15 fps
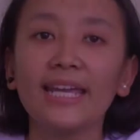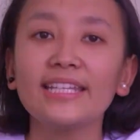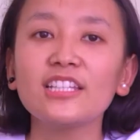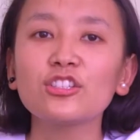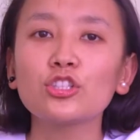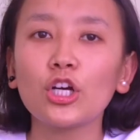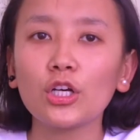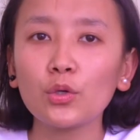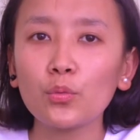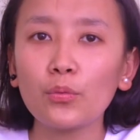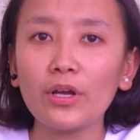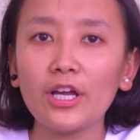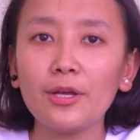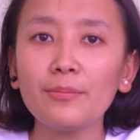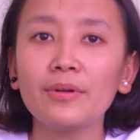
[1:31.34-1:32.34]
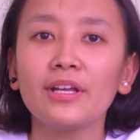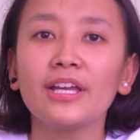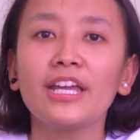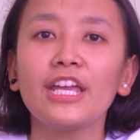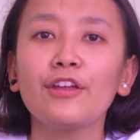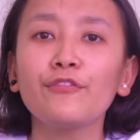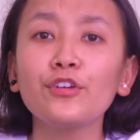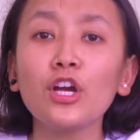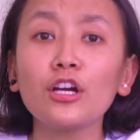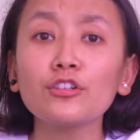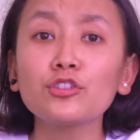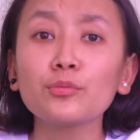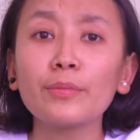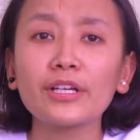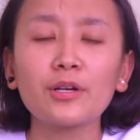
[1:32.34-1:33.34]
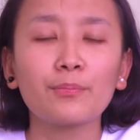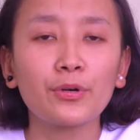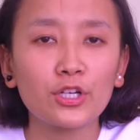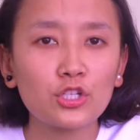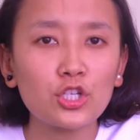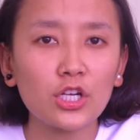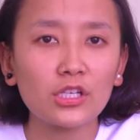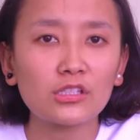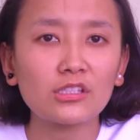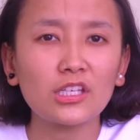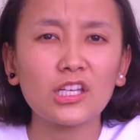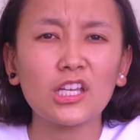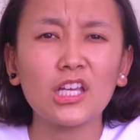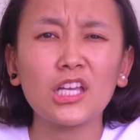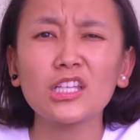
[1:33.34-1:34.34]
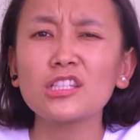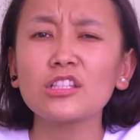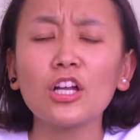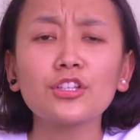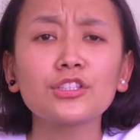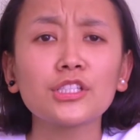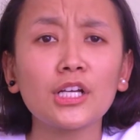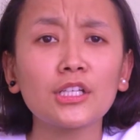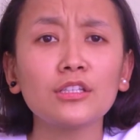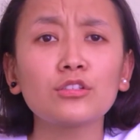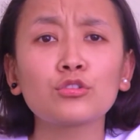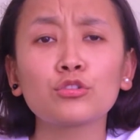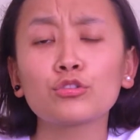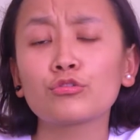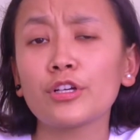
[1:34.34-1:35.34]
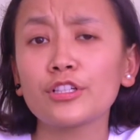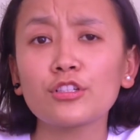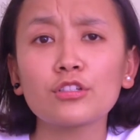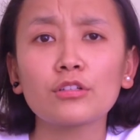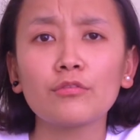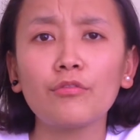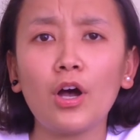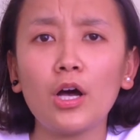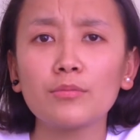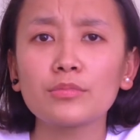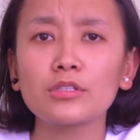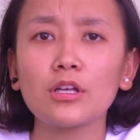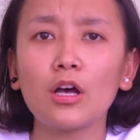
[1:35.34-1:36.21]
In the dark web, if you are to make a purchase, it's not done through traditional forms